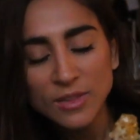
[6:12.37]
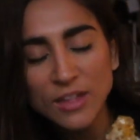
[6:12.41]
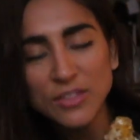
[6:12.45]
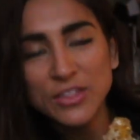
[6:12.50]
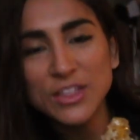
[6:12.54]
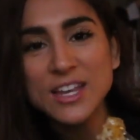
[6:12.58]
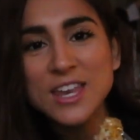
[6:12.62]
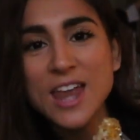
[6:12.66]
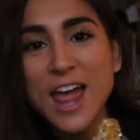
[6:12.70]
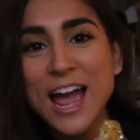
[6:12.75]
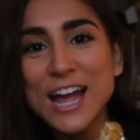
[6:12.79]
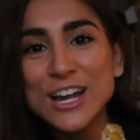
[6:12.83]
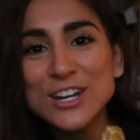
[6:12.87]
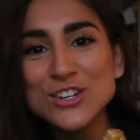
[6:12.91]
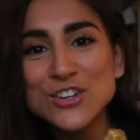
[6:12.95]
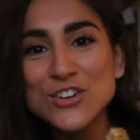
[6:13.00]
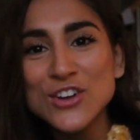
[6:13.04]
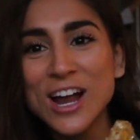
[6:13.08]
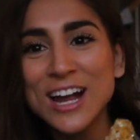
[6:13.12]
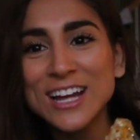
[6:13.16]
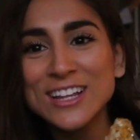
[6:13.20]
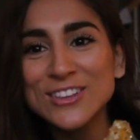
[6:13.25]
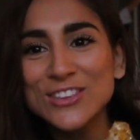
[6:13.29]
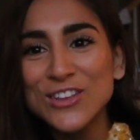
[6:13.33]
the
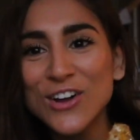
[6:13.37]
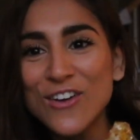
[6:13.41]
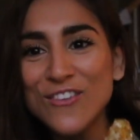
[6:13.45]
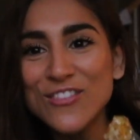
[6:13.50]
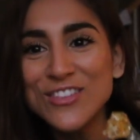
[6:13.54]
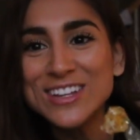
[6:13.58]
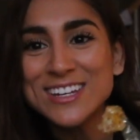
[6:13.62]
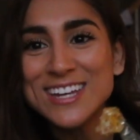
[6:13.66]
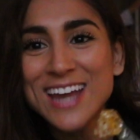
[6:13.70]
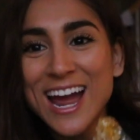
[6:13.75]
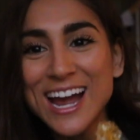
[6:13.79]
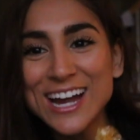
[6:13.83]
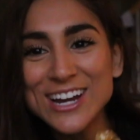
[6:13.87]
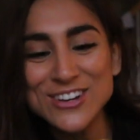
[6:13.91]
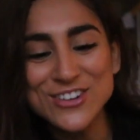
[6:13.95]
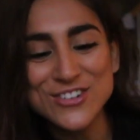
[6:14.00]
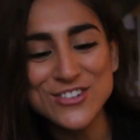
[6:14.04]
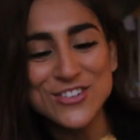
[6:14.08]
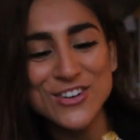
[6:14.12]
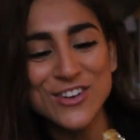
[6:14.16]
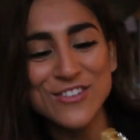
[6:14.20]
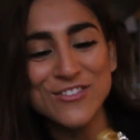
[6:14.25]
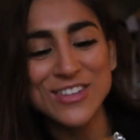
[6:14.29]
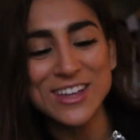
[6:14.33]
texture, I love the
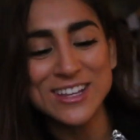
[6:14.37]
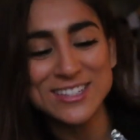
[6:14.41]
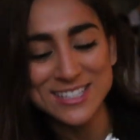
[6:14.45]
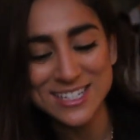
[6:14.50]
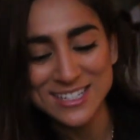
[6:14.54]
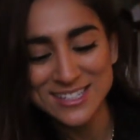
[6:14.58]
texture of this.